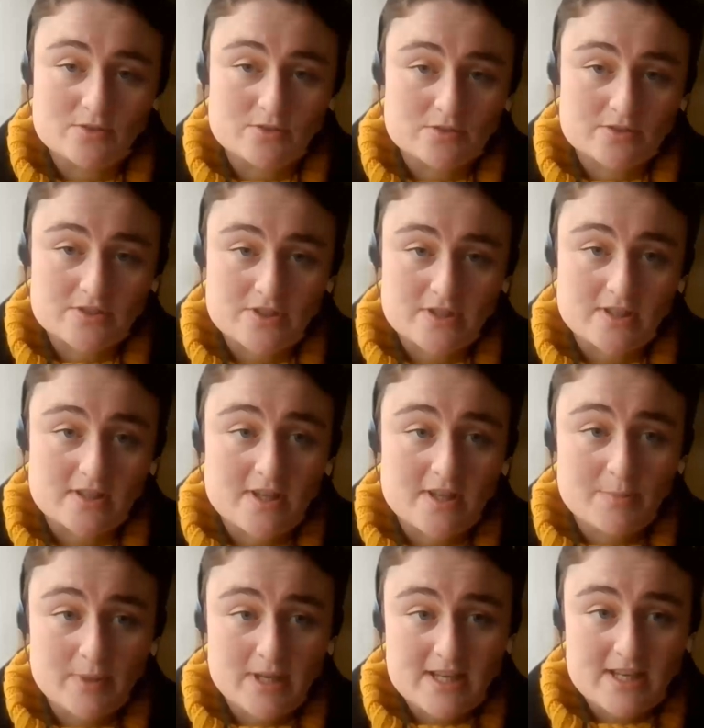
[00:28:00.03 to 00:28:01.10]
Yorkshire,
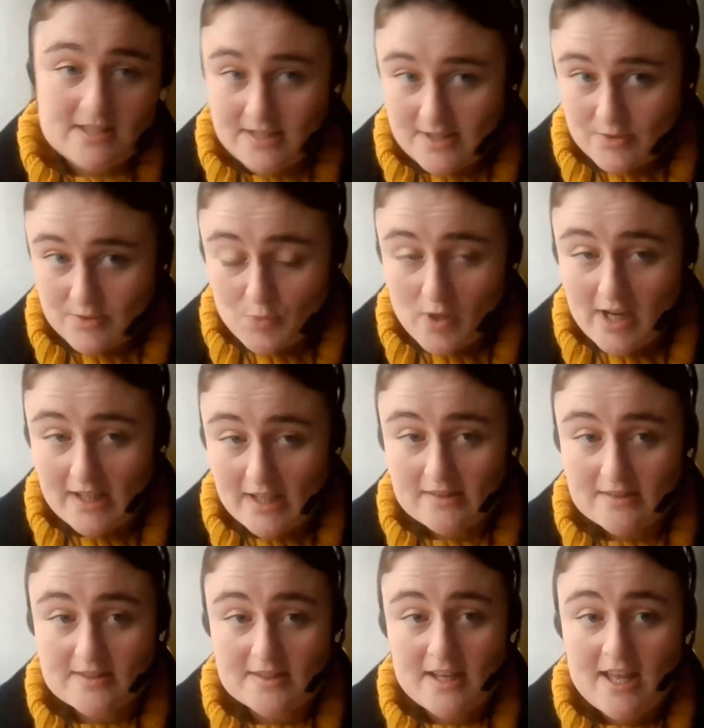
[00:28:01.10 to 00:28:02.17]
places in
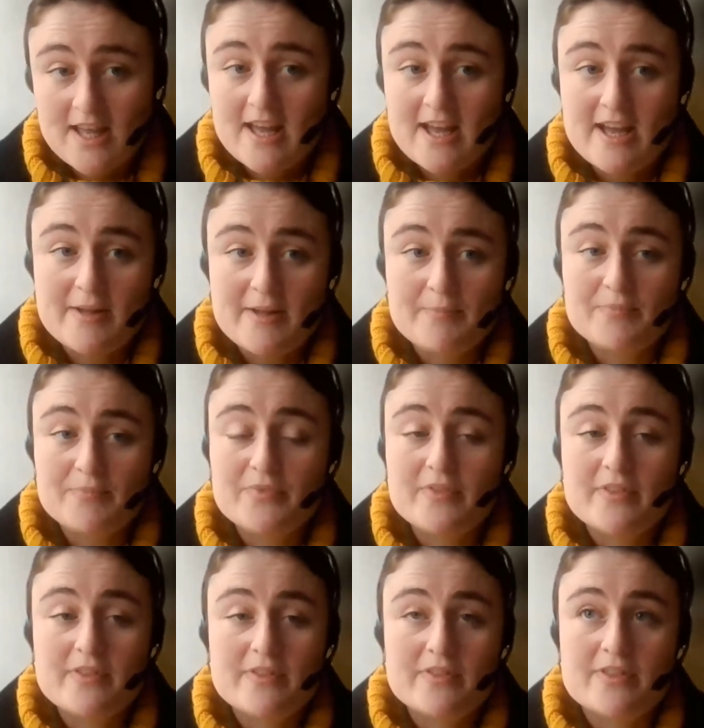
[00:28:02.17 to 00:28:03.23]
Wales, um,
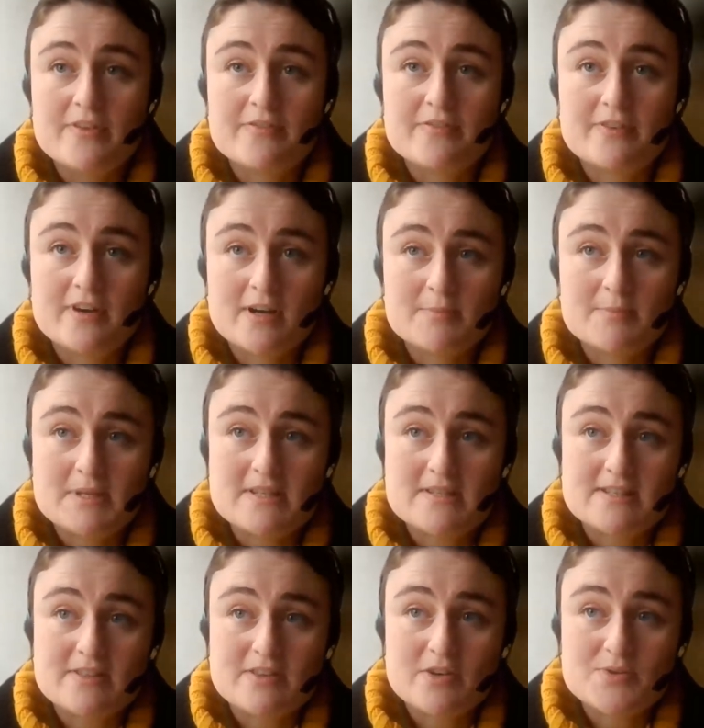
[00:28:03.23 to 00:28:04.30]
the
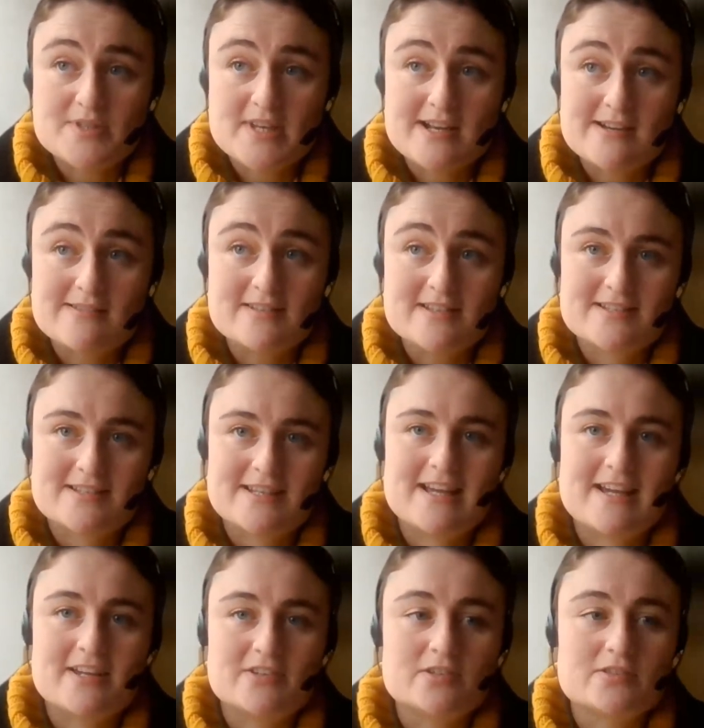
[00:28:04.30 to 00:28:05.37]
farmers in those areas
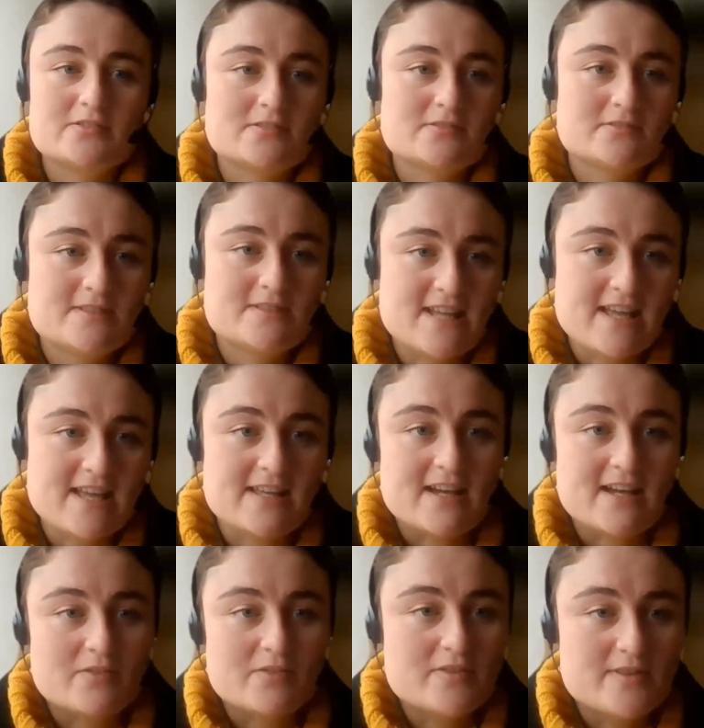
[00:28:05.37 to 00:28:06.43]
cannot take
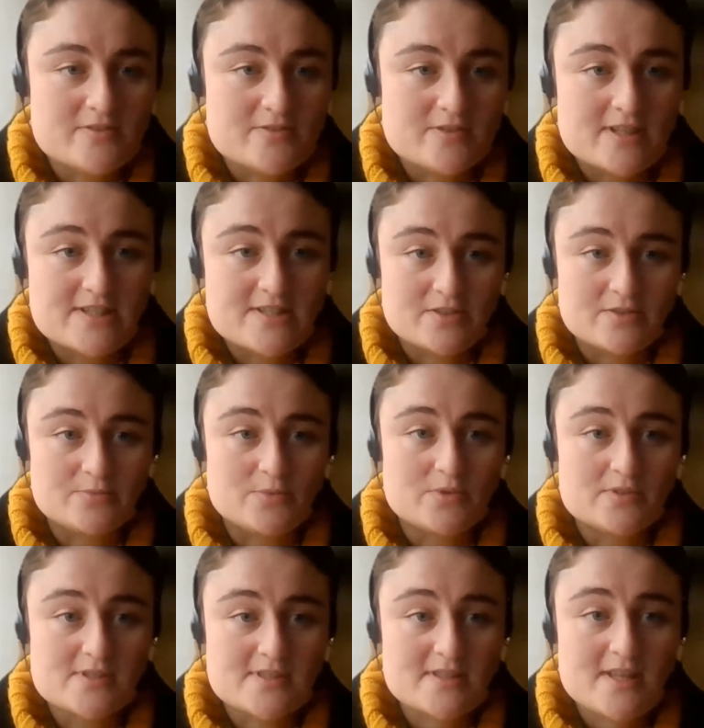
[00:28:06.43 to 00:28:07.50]
out the dry stone
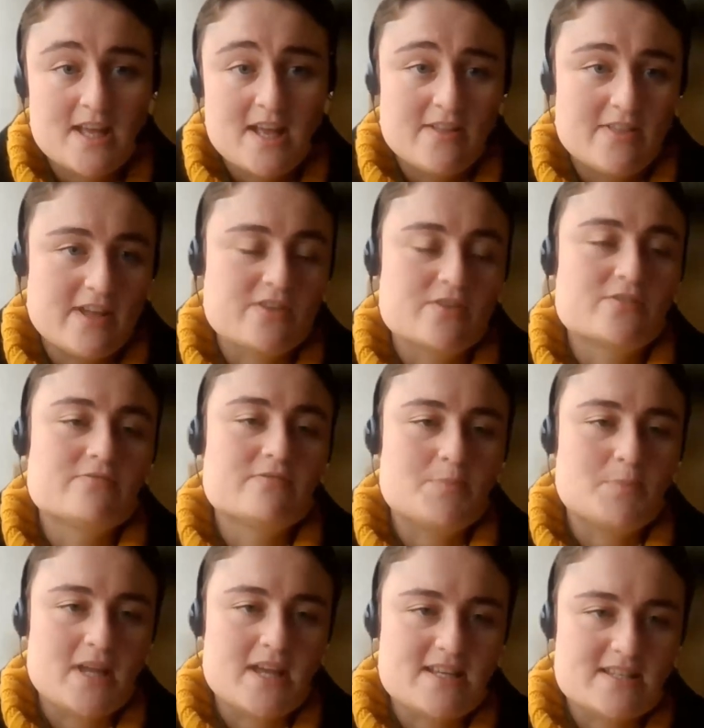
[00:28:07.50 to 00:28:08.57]
walls. They couldn't
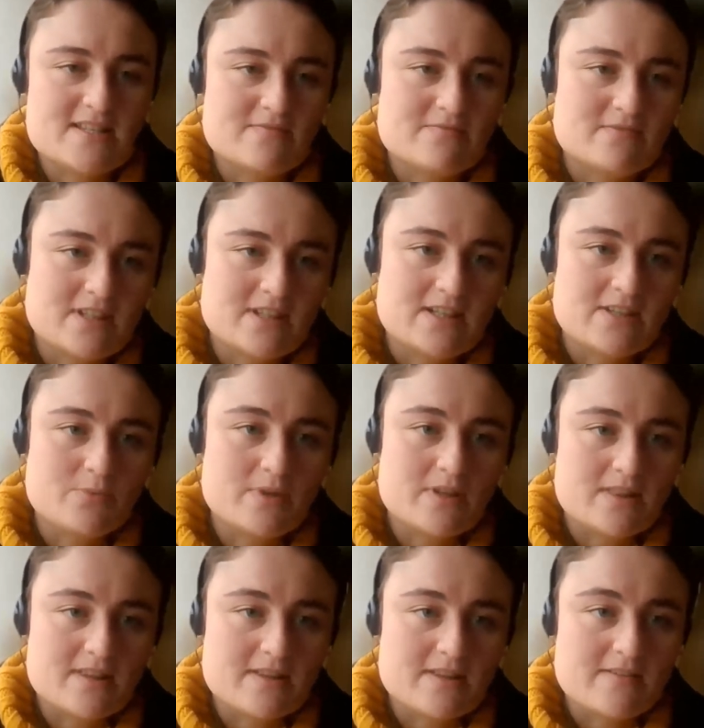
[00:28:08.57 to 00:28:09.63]
replace them really
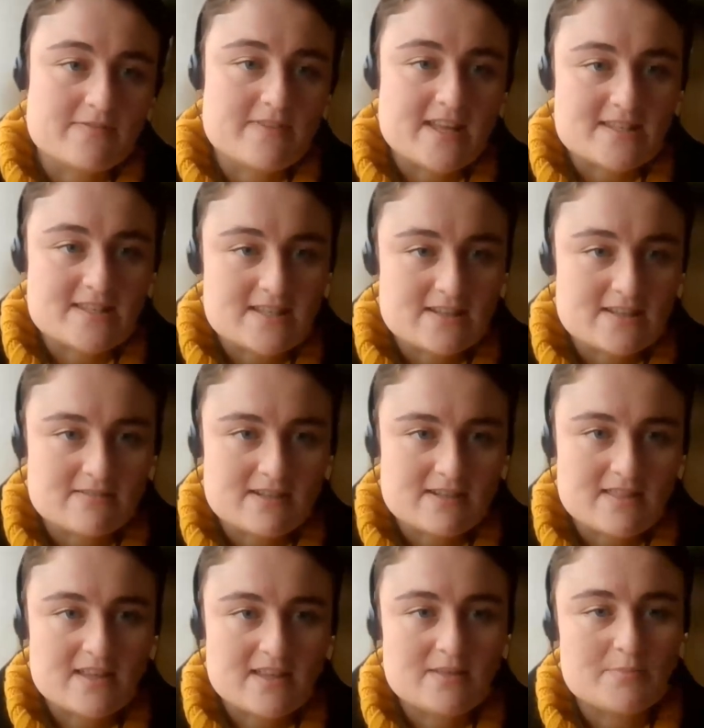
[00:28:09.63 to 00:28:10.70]
with uh, fencing or
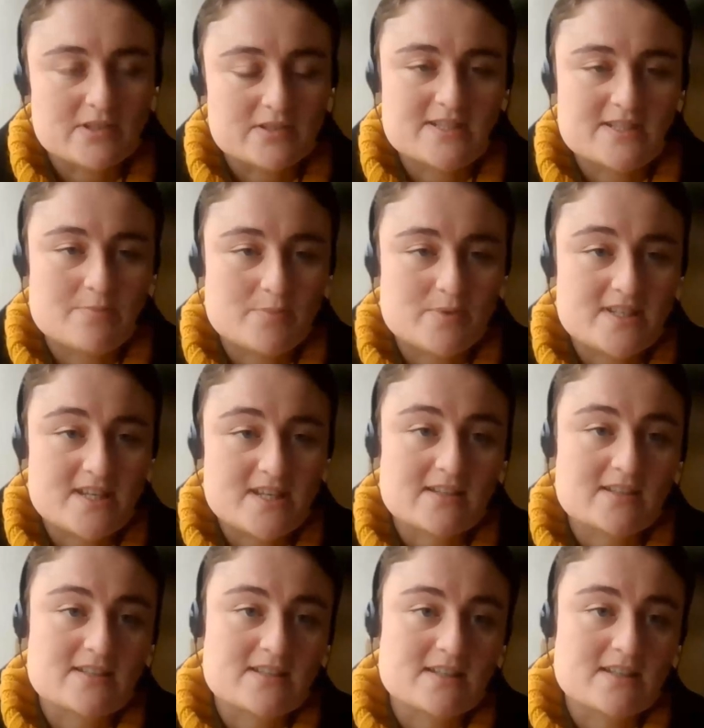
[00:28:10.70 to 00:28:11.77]
anything because they're
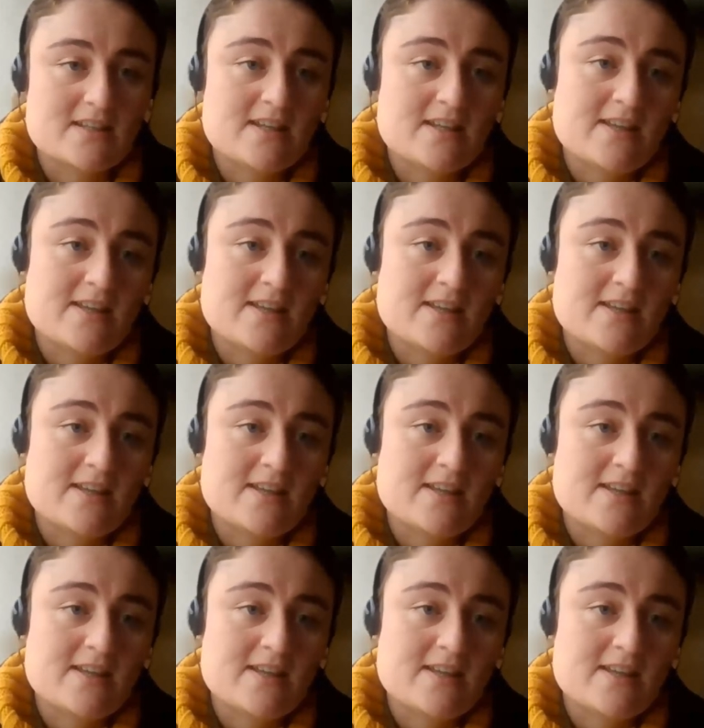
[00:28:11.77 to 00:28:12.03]
protected.